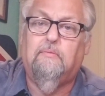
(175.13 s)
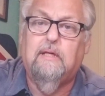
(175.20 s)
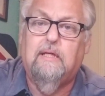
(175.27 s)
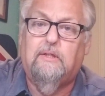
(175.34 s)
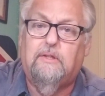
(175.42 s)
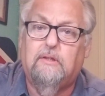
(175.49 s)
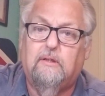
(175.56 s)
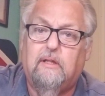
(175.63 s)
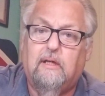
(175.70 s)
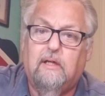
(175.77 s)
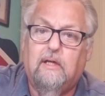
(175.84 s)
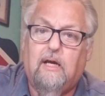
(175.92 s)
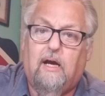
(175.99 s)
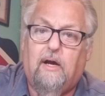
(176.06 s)
We should
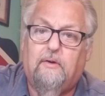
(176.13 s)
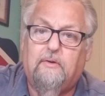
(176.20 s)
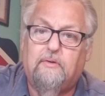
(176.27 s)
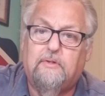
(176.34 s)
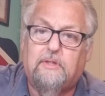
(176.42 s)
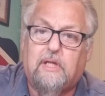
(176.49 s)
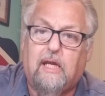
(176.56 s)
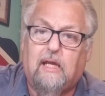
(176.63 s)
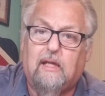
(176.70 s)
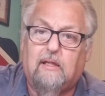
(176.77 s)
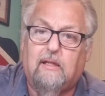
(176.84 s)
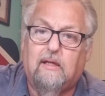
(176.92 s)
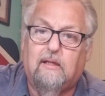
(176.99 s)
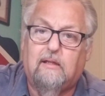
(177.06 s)

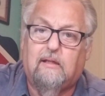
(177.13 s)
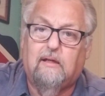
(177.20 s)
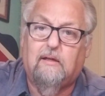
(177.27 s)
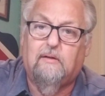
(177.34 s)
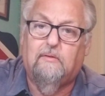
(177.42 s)
understand that